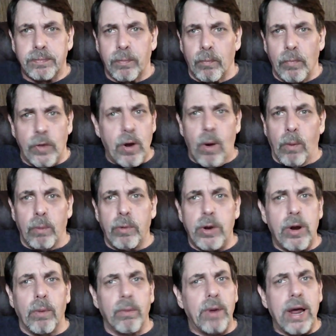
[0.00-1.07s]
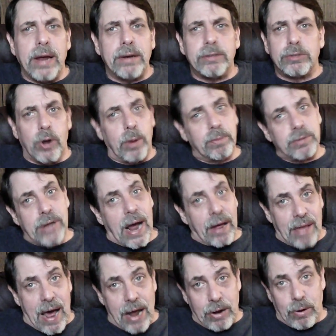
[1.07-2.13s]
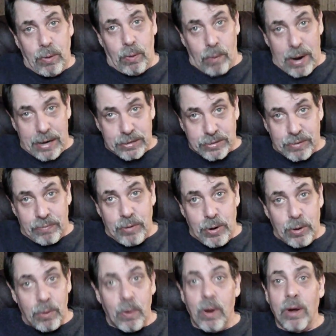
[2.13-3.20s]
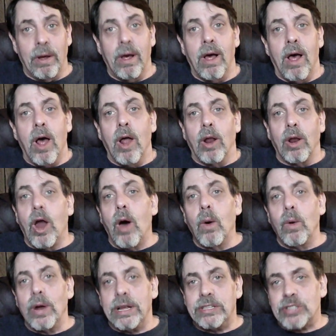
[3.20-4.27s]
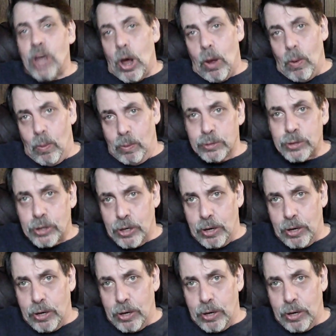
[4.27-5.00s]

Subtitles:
You don't need troops like that to arrest a few lowly souls.